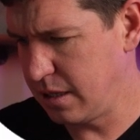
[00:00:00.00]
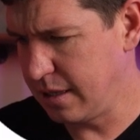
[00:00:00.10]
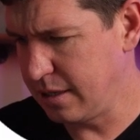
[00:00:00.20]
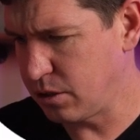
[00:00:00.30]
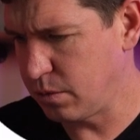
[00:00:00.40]

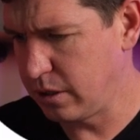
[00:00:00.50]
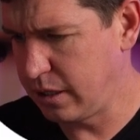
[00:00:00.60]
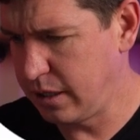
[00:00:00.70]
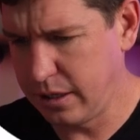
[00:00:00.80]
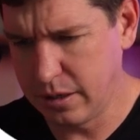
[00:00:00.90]
this one
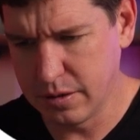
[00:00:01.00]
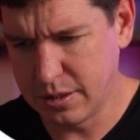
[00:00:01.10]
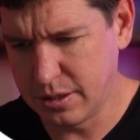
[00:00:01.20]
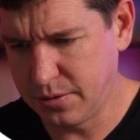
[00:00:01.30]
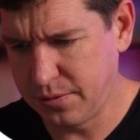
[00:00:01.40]
here.
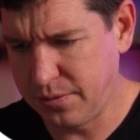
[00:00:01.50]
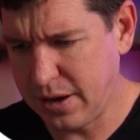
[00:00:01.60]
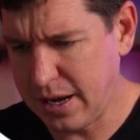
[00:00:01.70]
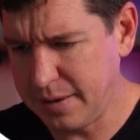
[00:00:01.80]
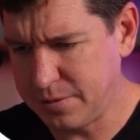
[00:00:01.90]
This is
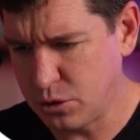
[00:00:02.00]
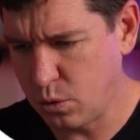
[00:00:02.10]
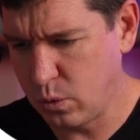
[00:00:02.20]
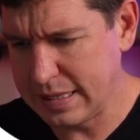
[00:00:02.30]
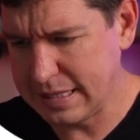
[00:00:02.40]

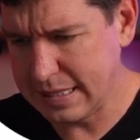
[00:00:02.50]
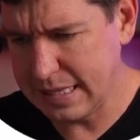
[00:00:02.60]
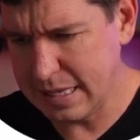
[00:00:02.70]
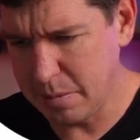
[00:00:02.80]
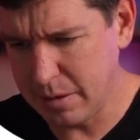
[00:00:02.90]

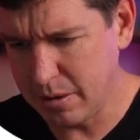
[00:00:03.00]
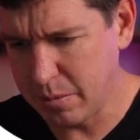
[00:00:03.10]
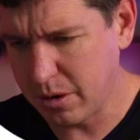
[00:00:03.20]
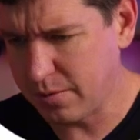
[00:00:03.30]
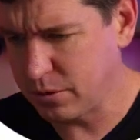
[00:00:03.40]
520, been on the
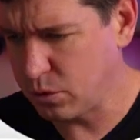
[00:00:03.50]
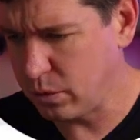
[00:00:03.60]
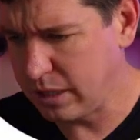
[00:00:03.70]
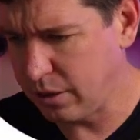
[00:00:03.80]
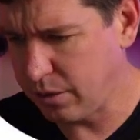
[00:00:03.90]
market for
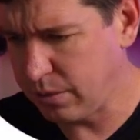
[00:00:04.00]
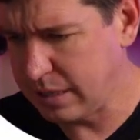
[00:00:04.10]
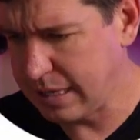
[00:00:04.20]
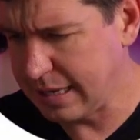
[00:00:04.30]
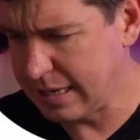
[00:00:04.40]
23
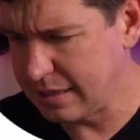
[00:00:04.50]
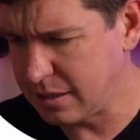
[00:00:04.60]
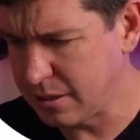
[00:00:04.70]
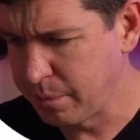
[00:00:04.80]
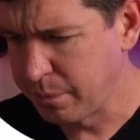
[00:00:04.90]

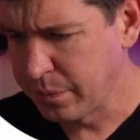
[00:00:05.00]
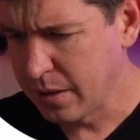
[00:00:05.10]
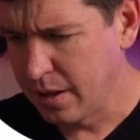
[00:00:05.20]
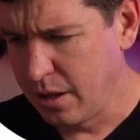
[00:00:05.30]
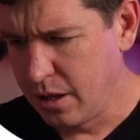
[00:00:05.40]
days.
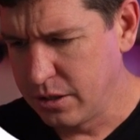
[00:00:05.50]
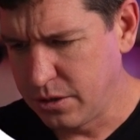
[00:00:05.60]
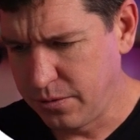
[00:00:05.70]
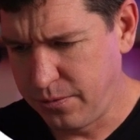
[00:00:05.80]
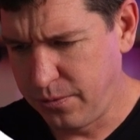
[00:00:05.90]
It's
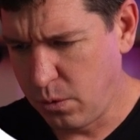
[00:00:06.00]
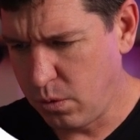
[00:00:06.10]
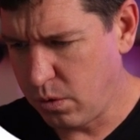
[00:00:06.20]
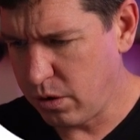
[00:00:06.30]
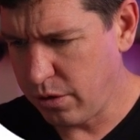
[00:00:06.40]
a
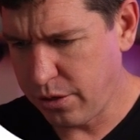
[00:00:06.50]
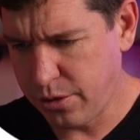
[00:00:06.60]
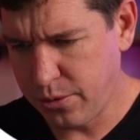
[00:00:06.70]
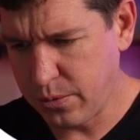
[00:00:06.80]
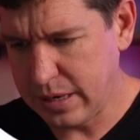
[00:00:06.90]

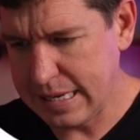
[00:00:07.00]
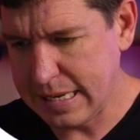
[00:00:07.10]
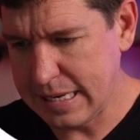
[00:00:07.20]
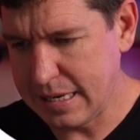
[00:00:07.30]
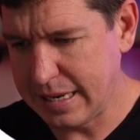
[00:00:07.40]

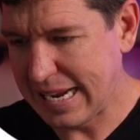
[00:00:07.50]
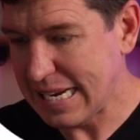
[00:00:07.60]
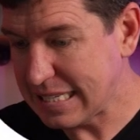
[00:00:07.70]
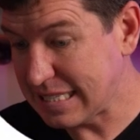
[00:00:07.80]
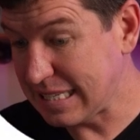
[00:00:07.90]

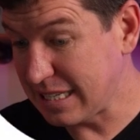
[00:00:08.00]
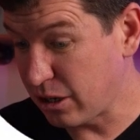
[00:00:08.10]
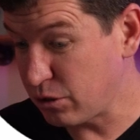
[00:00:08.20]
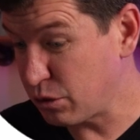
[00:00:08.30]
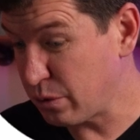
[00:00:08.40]
4.3,
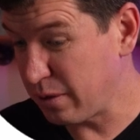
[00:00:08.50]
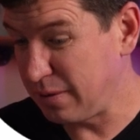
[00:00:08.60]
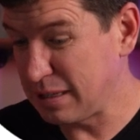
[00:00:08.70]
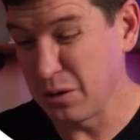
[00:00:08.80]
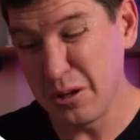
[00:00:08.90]
1,800 square
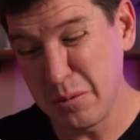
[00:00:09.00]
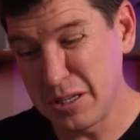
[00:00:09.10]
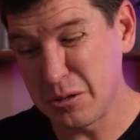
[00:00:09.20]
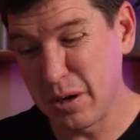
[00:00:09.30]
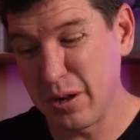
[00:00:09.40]
feet, so a little bit
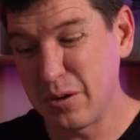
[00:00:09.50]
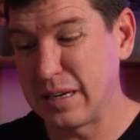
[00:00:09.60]
smaller,